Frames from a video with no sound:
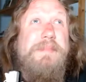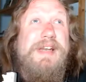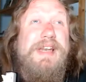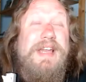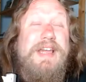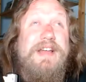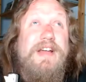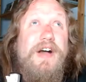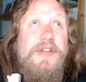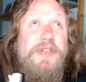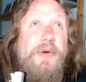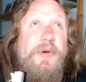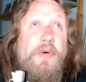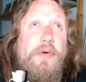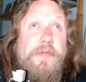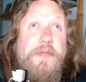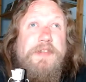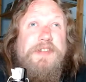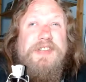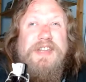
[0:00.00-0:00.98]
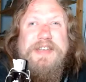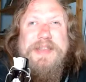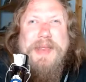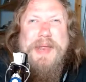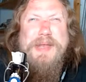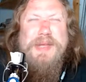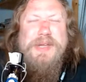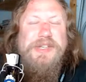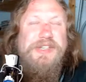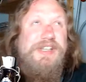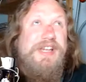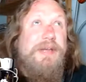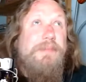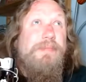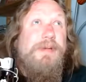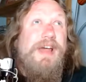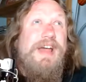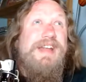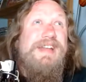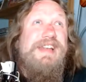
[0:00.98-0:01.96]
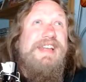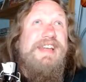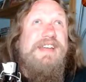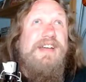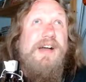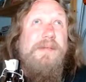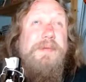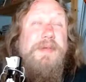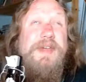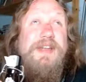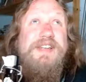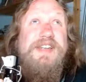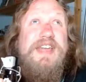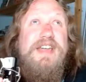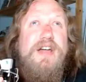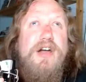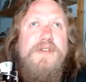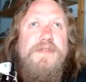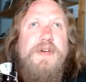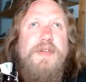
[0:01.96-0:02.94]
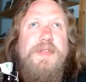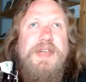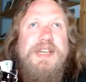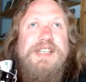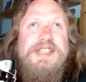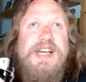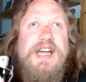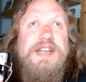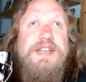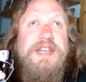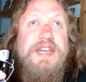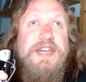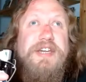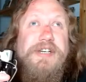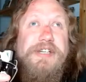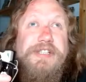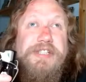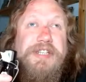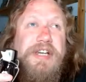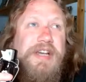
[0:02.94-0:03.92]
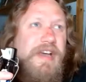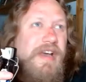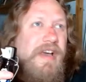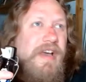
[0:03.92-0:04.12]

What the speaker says: but like other authors that then just like blindly copy that, take over these ideas,